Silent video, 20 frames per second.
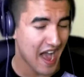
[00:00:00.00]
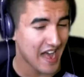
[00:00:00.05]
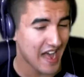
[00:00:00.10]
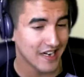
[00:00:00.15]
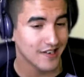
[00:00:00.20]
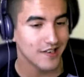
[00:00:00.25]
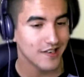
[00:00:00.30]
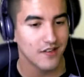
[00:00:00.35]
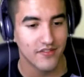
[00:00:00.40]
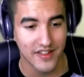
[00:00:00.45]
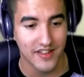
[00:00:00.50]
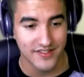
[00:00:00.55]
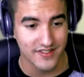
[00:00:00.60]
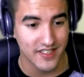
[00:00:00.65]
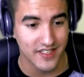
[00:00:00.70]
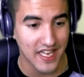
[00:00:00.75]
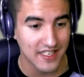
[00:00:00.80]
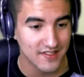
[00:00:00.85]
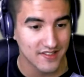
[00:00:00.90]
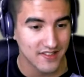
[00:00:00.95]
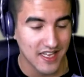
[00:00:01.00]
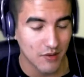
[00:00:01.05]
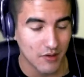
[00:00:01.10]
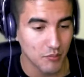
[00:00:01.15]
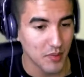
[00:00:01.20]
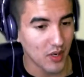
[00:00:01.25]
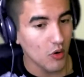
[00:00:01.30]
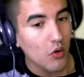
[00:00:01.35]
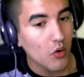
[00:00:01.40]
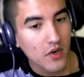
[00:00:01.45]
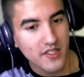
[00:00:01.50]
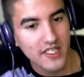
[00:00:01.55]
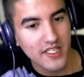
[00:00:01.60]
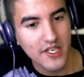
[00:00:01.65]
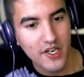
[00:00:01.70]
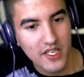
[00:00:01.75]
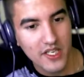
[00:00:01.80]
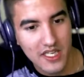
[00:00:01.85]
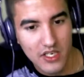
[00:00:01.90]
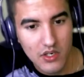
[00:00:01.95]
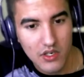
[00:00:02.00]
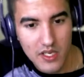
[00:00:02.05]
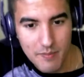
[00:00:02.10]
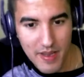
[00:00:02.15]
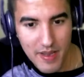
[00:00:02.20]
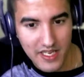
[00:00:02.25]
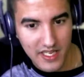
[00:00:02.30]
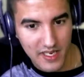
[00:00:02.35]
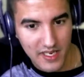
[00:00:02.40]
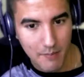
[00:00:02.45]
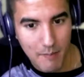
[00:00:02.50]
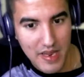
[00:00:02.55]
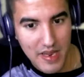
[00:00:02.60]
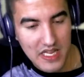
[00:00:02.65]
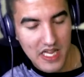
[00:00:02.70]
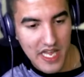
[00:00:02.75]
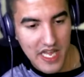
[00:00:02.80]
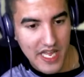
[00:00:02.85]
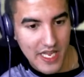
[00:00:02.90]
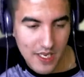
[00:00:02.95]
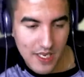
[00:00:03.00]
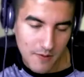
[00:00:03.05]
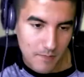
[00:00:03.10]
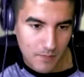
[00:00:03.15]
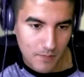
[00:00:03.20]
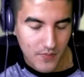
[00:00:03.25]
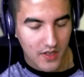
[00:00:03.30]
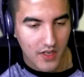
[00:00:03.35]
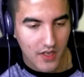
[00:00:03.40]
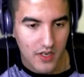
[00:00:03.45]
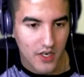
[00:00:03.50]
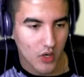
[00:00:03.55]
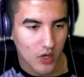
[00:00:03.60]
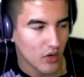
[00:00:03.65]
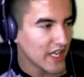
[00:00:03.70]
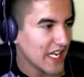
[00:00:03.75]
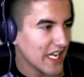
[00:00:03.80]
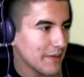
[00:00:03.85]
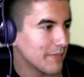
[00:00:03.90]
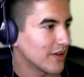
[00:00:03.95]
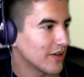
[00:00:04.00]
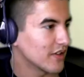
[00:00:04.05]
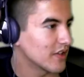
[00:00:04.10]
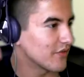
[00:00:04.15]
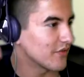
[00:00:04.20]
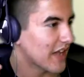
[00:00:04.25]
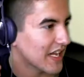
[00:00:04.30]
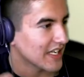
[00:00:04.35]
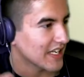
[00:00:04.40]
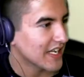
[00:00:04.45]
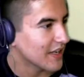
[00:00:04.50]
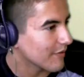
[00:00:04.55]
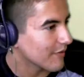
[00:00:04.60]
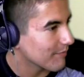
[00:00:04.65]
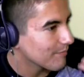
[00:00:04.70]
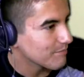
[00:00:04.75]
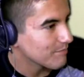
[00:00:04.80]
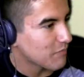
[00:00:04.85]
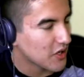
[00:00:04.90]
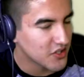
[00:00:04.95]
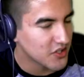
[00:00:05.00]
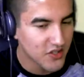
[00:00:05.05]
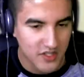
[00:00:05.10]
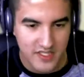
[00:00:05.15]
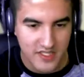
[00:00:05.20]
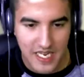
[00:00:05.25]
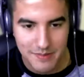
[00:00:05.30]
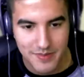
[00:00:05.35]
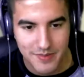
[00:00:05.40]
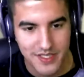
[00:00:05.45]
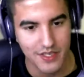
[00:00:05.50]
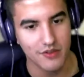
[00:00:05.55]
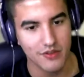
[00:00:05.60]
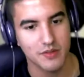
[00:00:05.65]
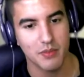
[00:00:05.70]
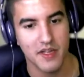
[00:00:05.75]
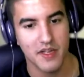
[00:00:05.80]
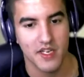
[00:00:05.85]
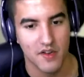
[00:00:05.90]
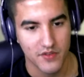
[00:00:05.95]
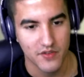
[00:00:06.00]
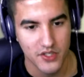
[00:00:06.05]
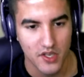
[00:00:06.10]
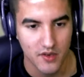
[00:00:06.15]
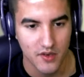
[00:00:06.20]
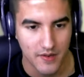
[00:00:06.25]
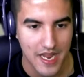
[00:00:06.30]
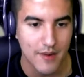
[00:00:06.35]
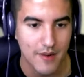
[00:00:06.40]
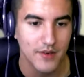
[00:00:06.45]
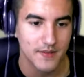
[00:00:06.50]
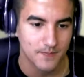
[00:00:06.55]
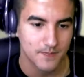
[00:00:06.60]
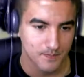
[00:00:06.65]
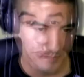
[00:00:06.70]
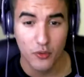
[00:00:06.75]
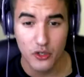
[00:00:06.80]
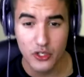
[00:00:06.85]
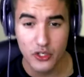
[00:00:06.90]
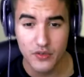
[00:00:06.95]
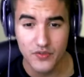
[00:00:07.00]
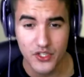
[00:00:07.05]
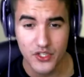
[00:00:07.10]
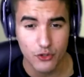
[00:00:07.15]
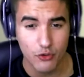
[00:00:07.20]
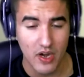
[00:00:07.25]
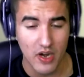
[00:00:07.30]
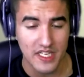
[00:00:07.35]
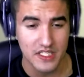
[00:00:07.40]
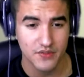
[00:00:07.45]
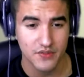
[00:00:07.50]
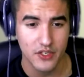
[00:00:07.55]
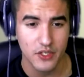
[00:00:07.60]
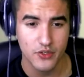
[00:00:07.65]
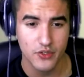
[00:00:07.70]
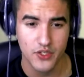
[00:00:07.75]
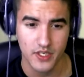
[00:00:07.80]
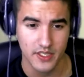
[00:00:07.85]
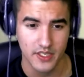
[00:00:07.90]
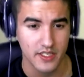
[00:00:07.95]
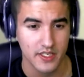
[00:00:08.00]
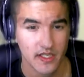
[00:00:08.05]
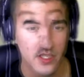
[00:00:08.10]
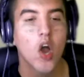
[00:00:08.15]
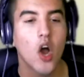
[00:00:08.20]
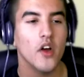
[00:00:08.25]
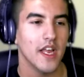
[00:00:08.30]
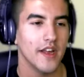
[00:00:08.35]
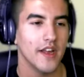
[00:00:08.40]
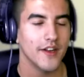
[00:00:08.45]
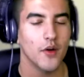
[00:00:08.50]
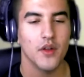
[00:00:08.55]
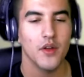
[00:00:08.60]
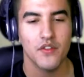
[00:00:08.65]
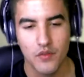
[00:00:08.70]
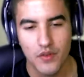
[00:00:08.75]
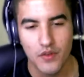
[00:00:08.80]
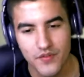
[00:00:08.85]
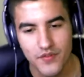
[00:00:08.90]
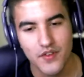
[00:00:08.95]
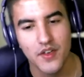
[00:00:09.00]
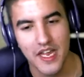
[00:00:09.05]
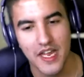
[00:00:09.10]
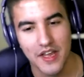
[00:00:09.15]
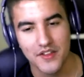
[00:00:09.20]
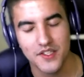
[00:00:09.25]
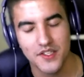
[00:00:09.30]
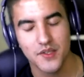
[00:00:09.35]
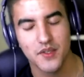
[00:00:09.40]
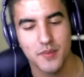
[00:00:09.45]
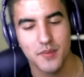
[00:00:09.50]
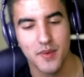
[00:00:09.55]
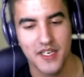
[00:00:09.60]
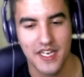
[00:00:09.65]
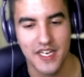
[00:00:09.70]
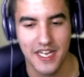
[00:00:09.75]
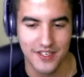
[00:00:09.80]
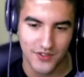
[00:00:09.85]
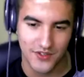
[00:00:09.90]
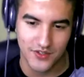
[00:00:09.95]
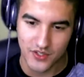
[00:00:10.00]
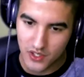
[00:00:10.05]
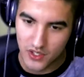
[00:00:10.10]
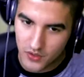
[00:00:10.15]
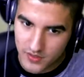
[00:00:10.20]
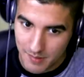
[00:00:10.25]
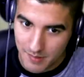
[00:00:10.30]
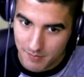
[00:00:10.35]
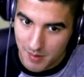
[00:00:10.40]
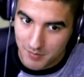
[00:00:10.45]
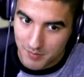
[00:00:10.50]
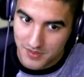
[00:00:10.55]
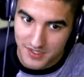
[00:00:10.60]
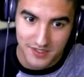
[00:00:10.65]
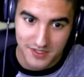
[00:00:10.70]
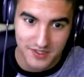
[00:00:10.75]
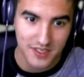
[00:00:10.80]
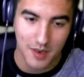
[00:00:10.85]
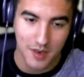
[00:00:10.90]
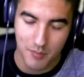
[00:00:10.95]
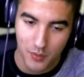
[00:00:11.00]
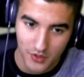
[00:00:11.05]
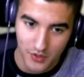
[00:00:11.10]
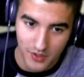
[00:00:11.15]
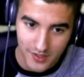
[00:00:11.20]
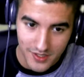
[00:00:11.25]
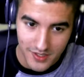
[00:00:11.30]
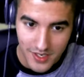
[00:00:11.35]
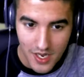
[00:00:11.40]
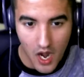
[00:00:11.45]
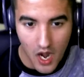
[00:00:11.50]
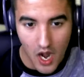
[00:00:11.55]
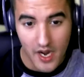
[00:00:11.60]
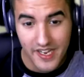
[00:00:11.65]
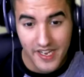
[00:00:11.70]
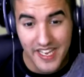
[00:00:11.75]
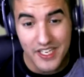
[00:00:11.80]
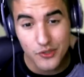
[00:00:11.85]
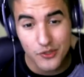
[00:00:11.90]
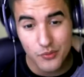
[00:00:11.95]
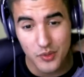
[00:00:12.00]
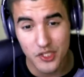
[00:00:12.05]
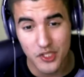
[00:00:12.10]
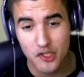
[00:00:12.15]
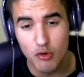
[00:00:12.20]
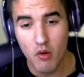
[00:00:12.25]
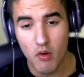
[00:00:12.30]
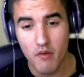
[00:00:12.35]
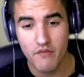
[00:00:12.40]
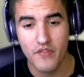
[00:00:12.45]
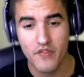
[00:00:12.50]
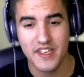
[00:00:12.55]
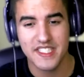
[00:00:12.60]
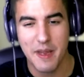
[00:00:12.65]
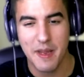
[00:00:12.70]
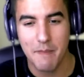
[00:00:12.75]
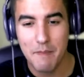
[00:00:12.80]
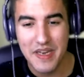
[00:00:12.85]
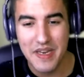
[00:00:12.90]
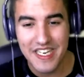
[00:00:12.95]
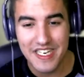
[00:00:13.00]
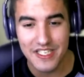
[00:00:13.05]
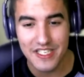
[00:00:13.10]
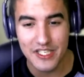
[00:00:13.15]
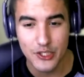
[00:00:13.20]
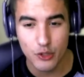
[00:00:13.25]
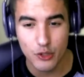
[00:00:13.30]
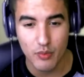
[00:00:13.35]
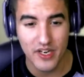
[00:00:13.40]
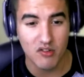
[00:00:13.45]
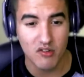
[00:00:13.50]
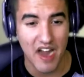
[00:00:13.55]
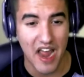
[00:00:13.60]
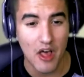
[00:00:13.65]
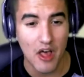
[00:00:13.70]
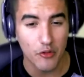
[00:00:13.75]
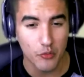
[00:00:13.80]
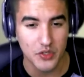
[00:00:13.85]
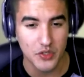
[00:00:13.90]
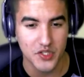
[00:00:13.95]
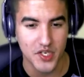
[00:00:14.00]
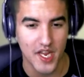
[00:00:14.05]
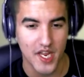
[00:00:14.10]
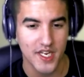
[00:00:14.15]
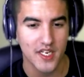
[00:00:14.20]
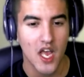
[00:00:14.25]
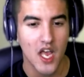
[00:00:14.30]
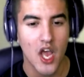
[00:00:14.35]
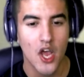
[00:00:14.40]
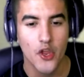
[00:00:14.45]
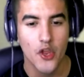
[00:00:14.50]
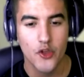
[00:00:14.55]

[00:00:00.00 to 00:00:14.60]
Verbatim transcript: I don't know. If that's the case, and that would be cool because then you could literally make like a melee grenade build if you had like a bunch of the same skills playing off each other. Anyways, improved transfusion. Oh yeah, no, we've, we've yeah, this one's been an extras loot. I remember this uh, perk. Uh, kills with Storm Fist immediately trigger health regen.